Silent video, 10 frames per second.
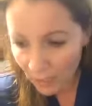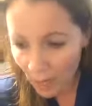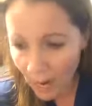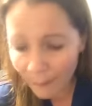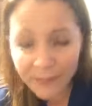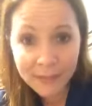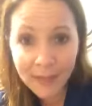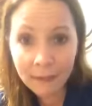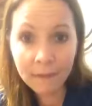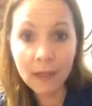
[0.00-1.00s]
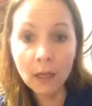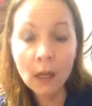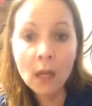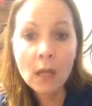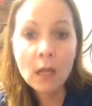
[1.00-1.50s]
The second
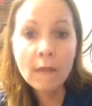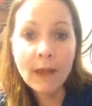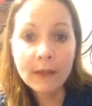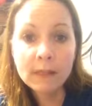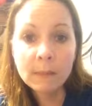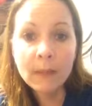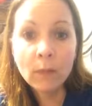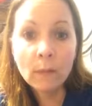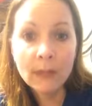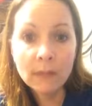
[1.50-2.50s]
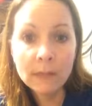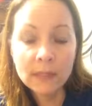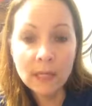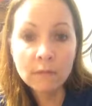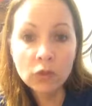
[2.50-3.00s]
thing that people make the
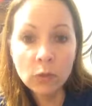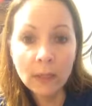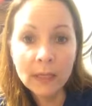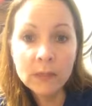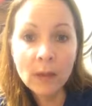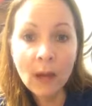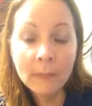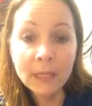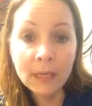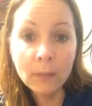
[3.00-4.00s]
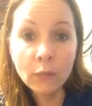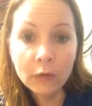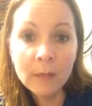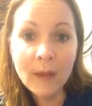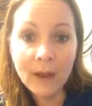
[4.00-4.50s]
mistake of doing is eating
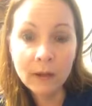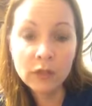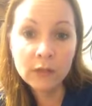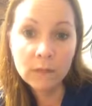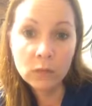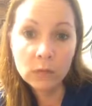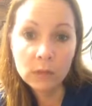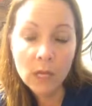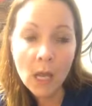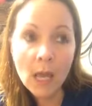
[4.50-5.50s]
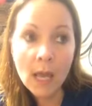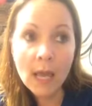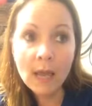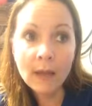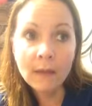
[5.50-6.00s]
prepackaged foods.
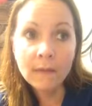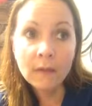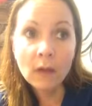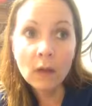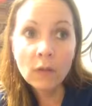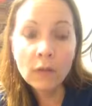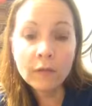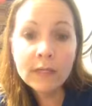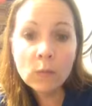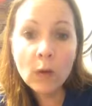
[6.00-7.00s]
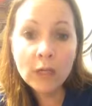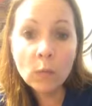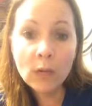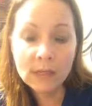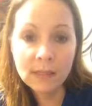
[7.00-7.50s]
And the reason why you
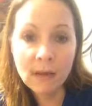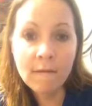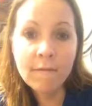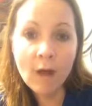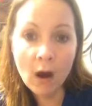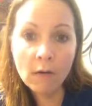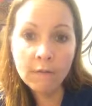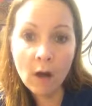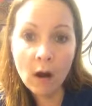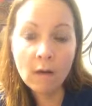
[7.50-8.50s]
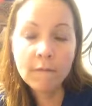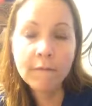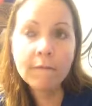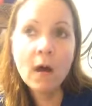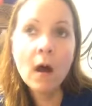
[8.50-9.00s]
want to stay far, far,
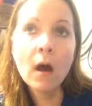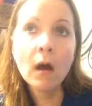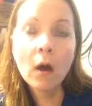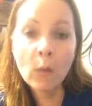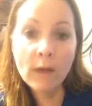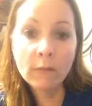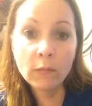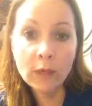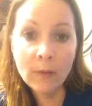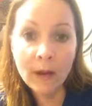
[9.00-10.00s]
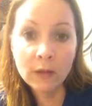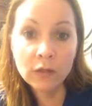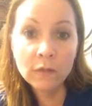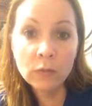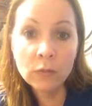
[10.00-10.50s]
far away from
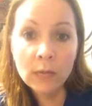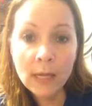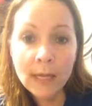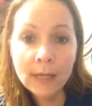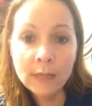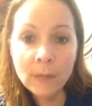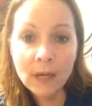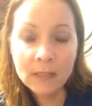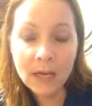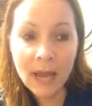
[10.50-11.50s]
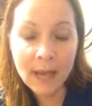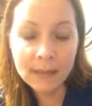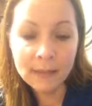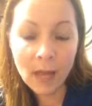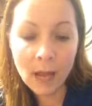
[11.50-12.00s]
prepackaged food is because it has